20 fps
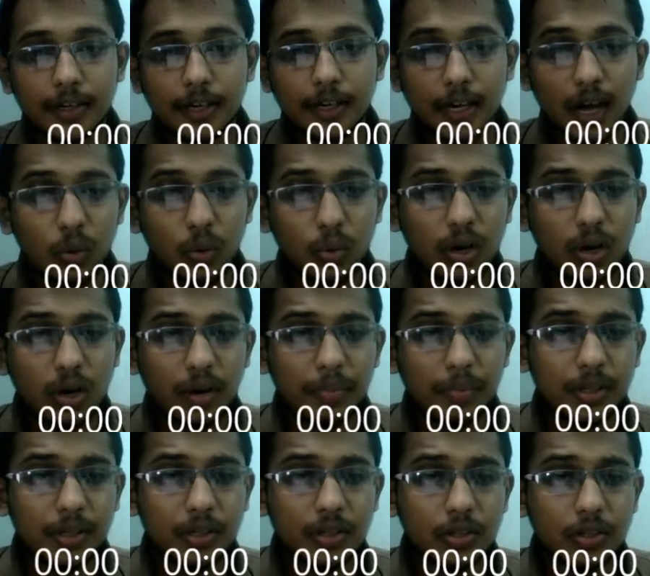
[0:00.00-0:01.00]
Now
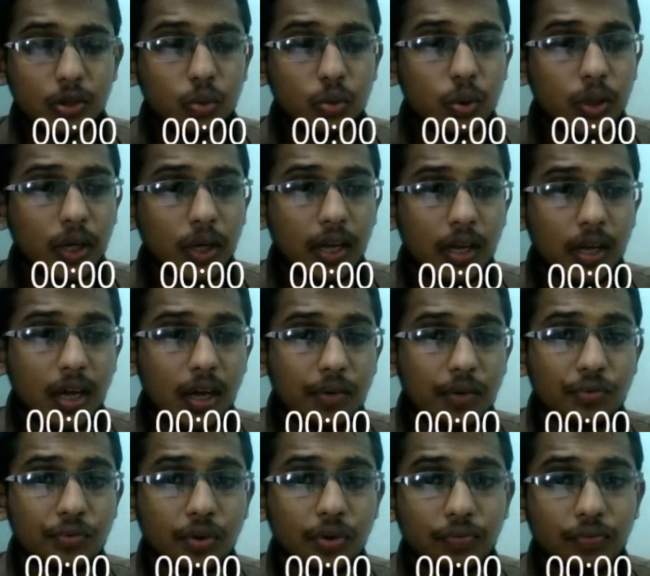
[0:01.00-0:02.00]
coming to the
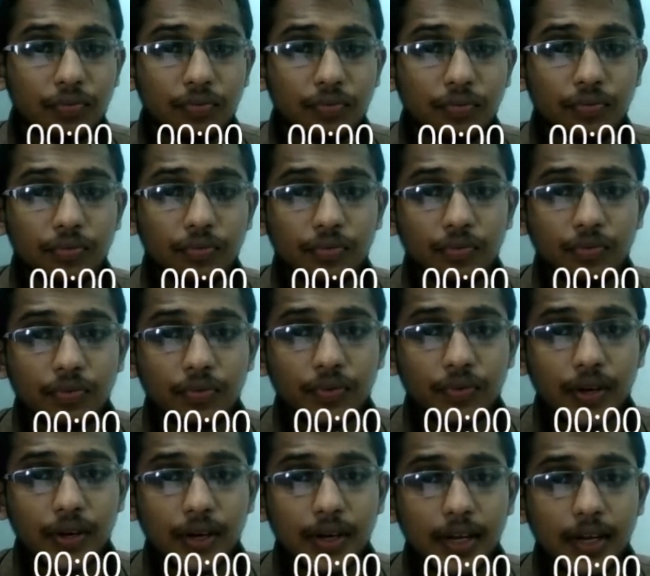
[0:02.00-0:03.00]
case of
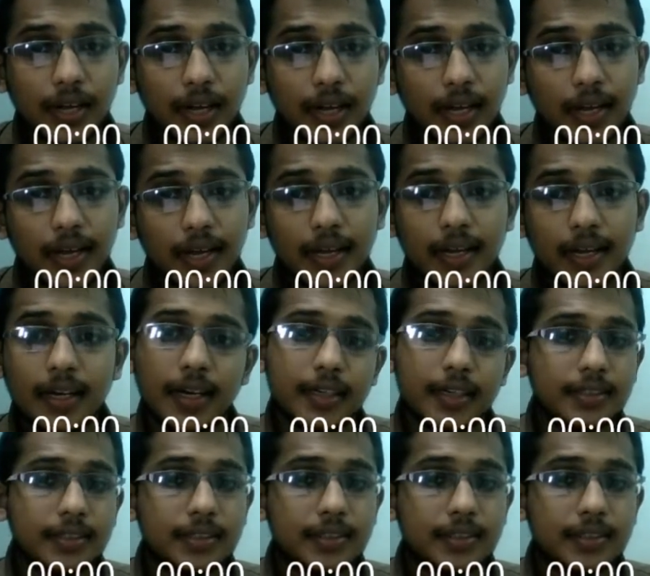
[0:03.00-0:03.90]
England.